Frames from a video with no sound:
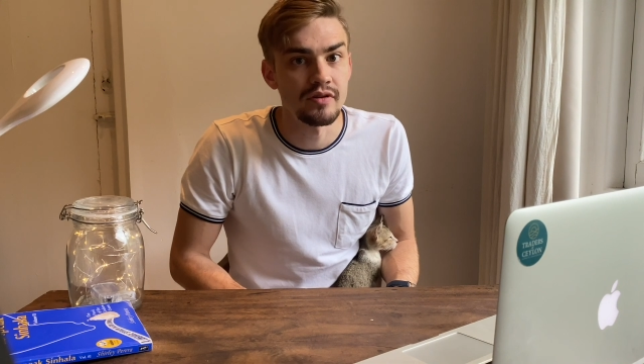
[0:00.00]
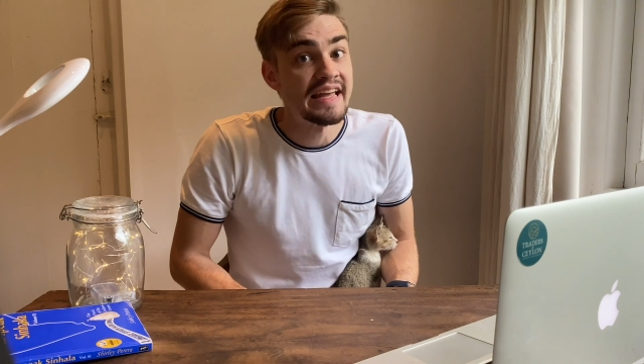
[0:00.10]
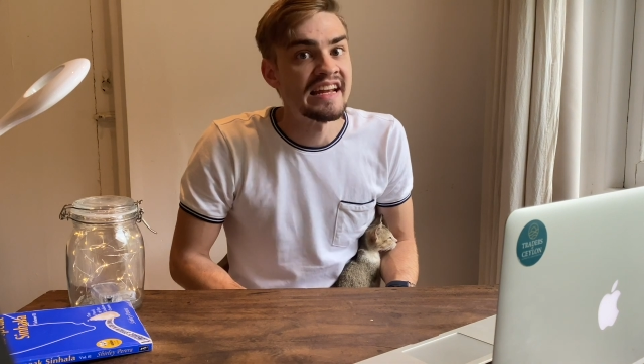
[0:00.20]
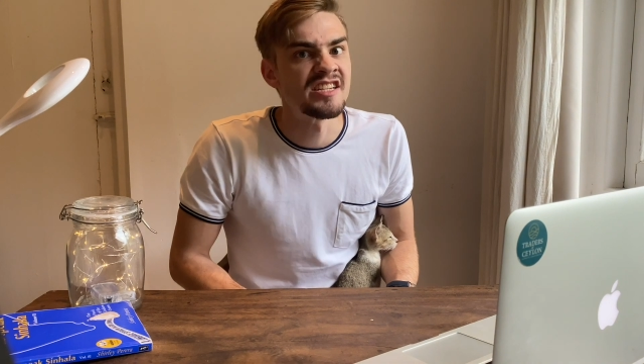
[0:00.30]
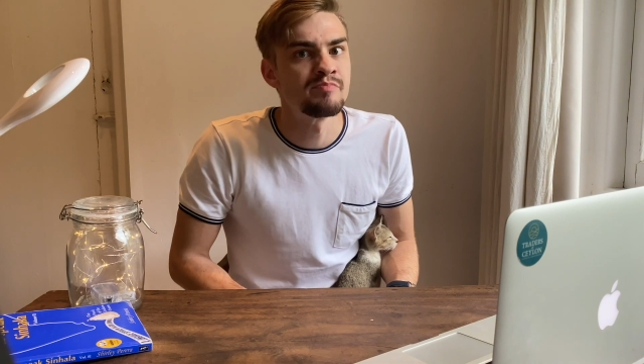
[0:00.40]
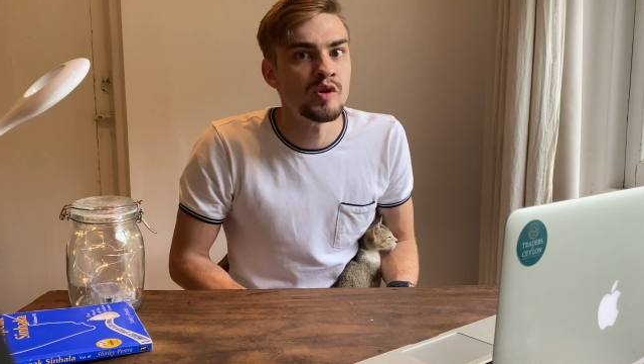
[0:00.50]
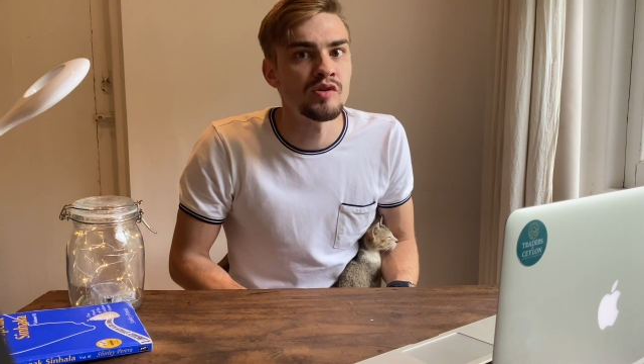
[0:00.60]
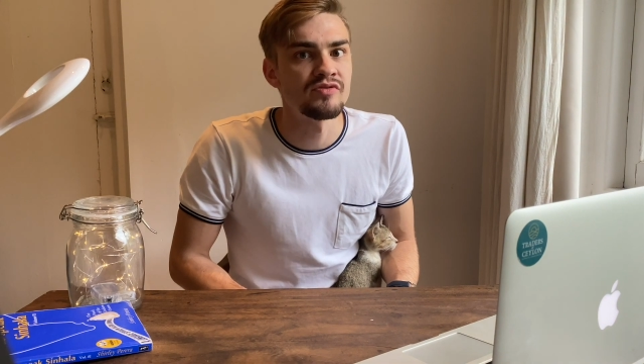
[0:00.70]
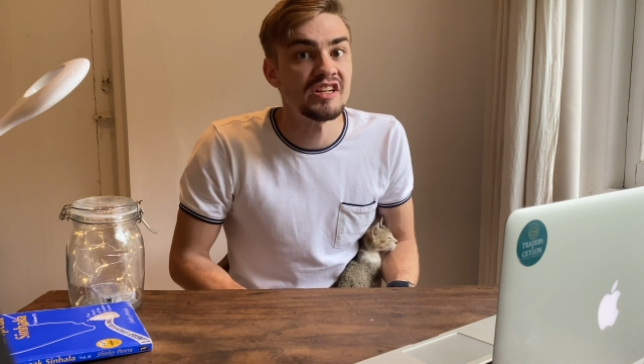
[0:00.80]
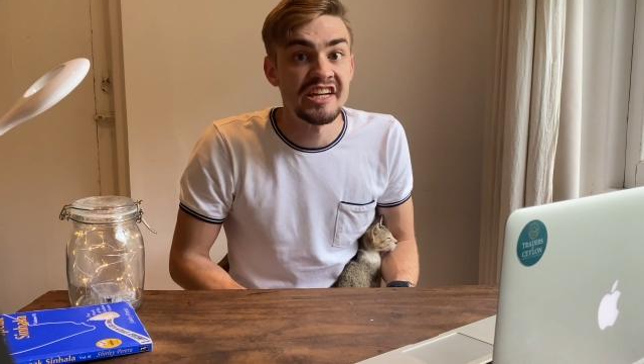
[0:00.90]
It is
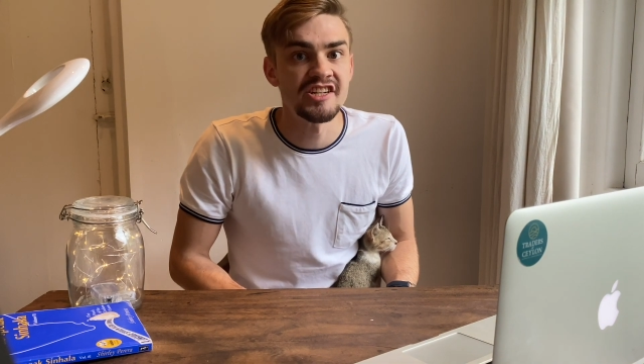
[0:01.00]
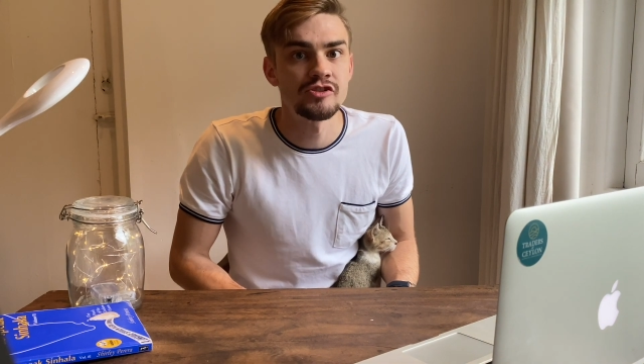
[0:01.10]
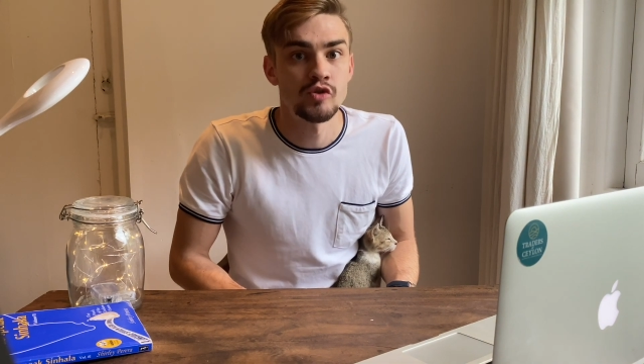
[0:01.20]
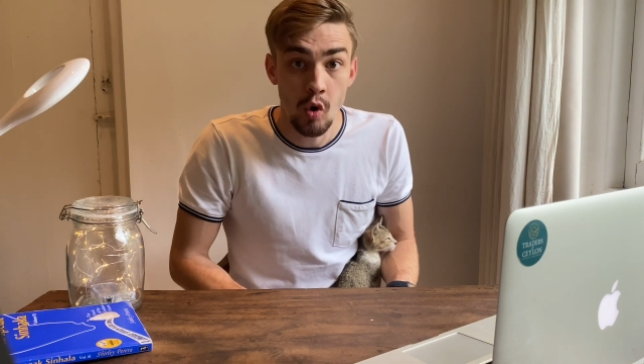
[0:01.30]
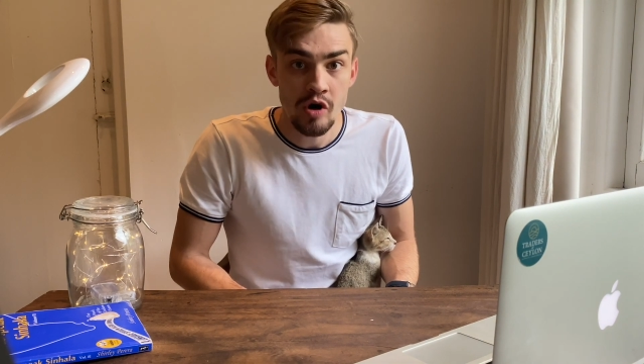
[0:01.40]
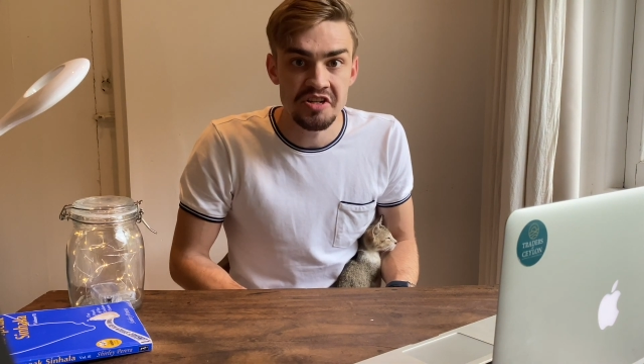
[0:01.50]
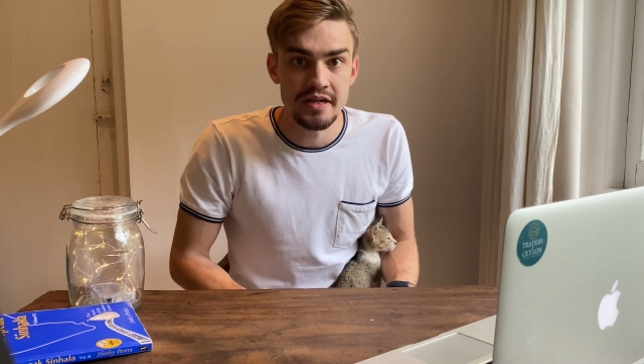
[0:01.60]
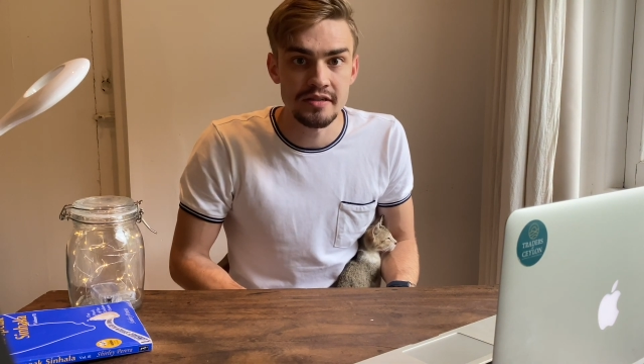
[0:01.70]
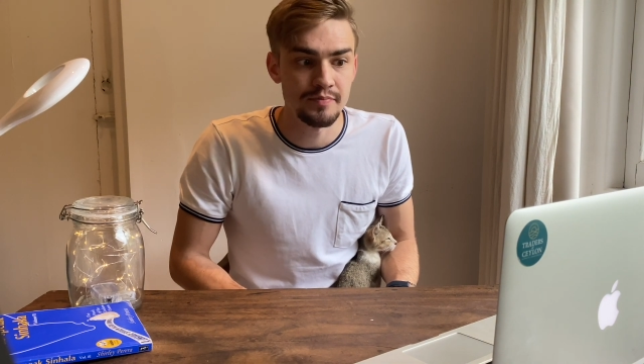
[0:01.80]
beautiful. It is gorgeous.